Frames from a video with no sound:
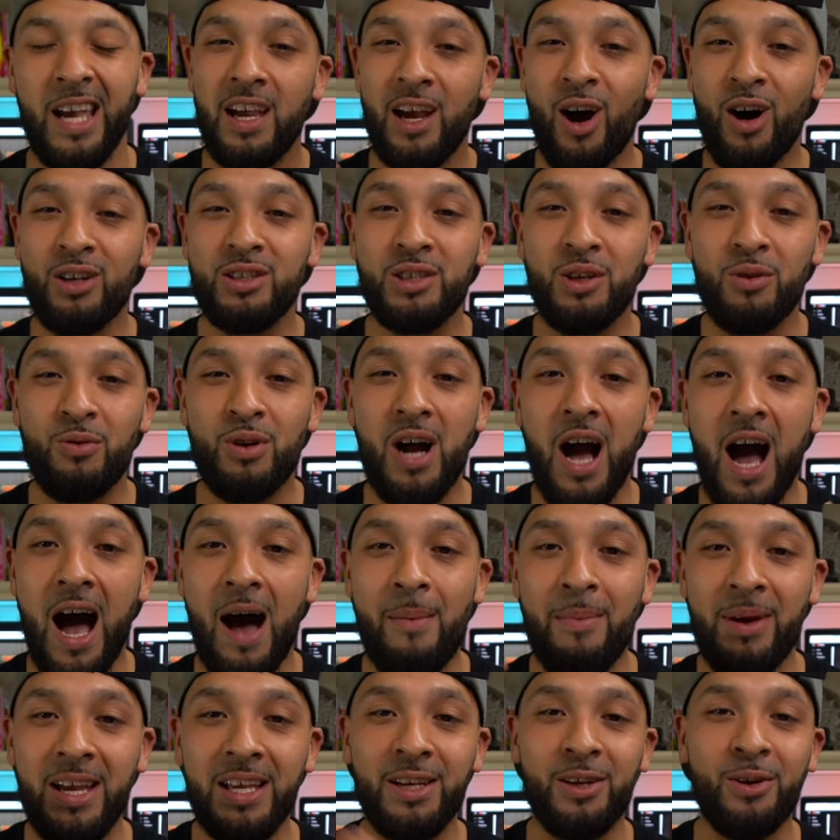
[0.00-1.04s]
Also,
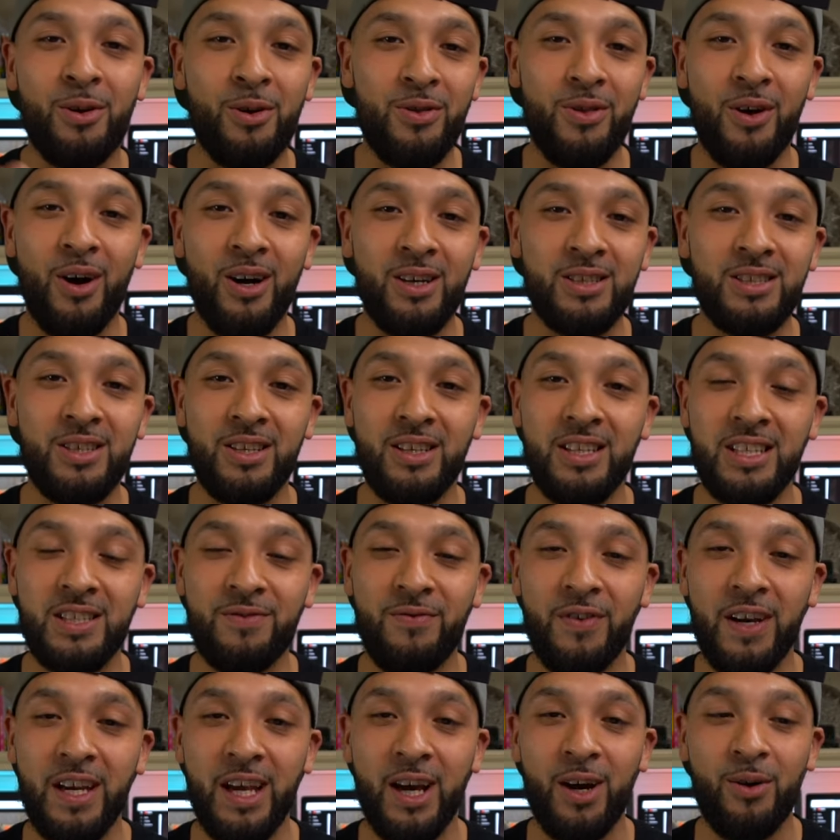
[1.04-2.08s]
comment your thoughts on this
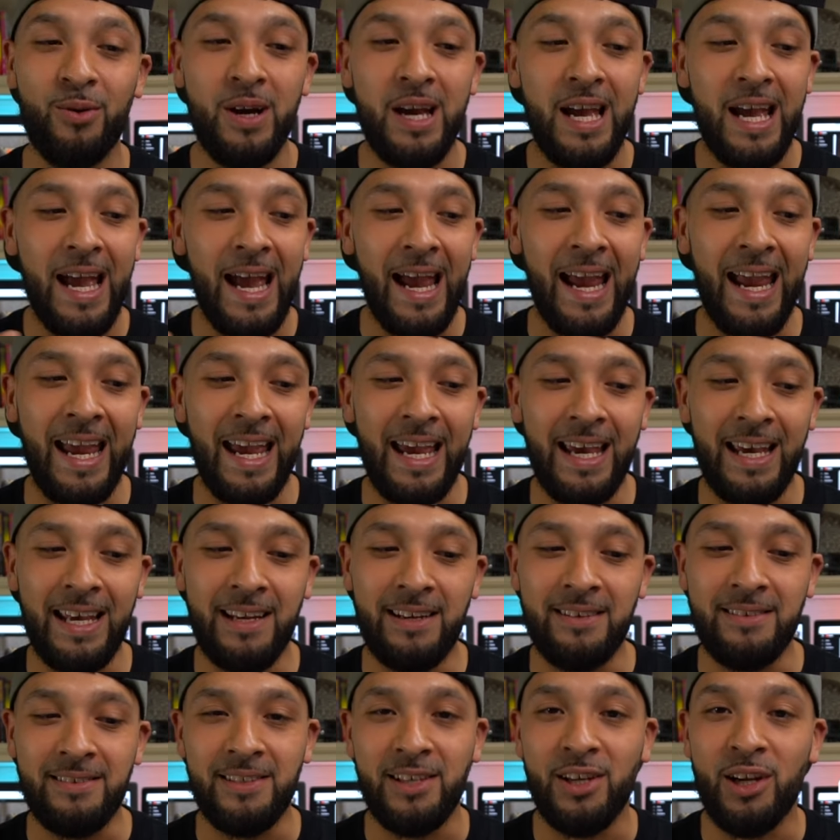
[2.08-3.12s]
video
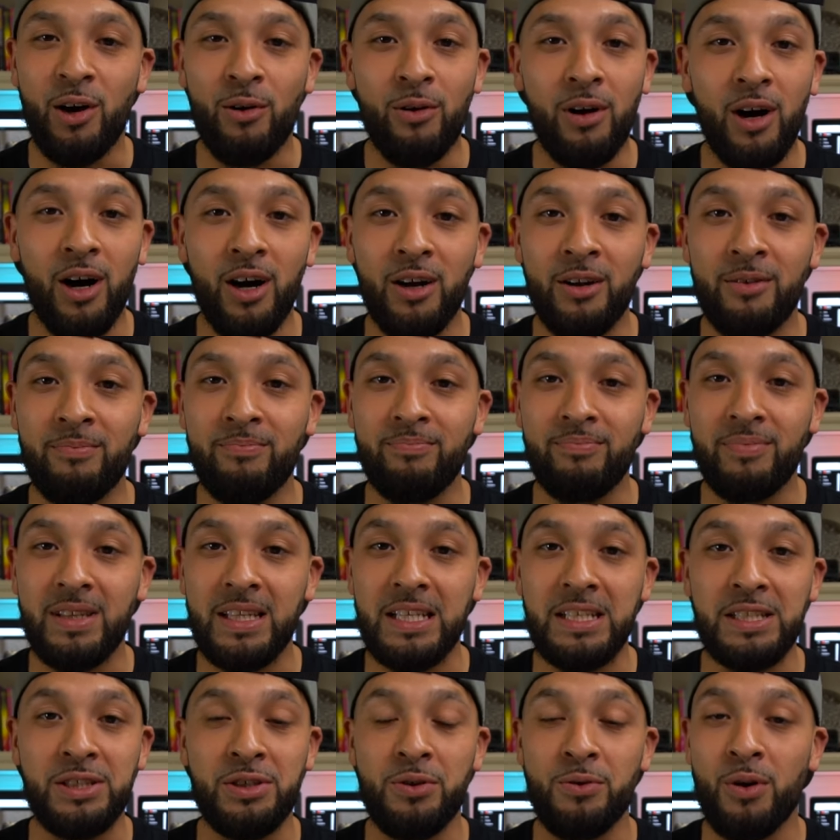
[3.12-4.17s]
and, you know, on
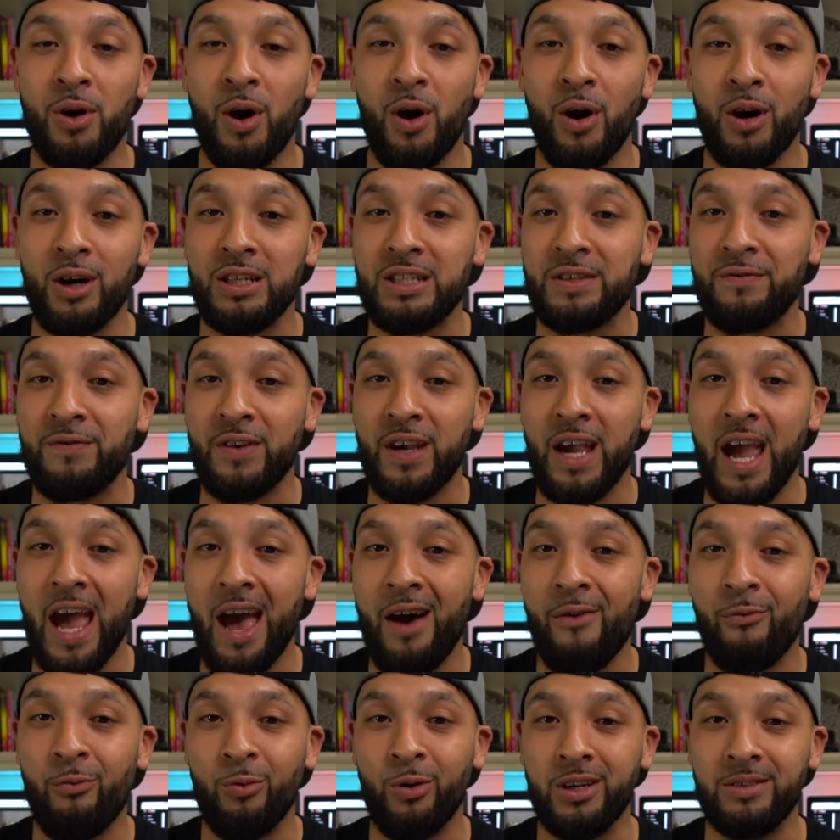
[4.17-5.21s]
these two cards if you
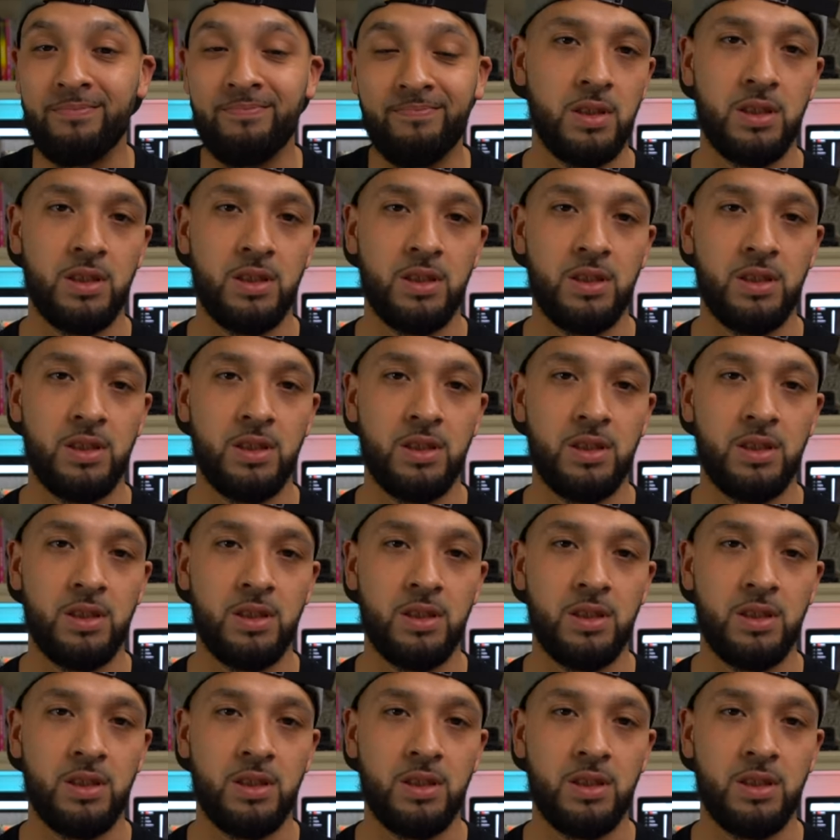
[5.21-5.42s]
have one.